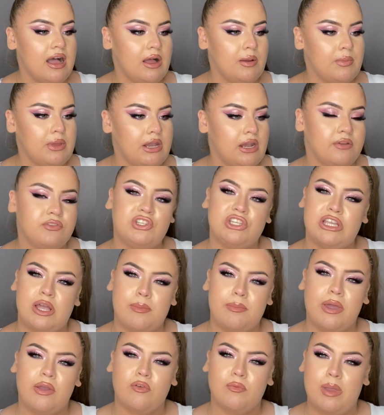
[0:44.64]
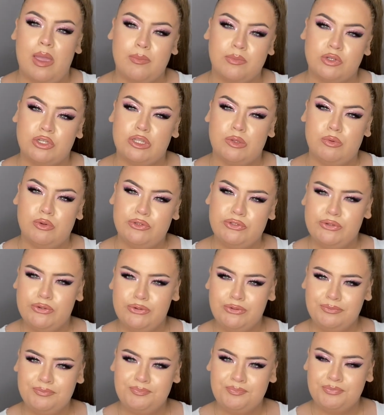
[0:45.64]
And I've just come back from Hamilton the
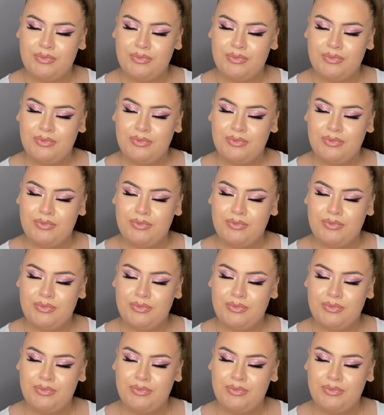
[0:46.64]
musical,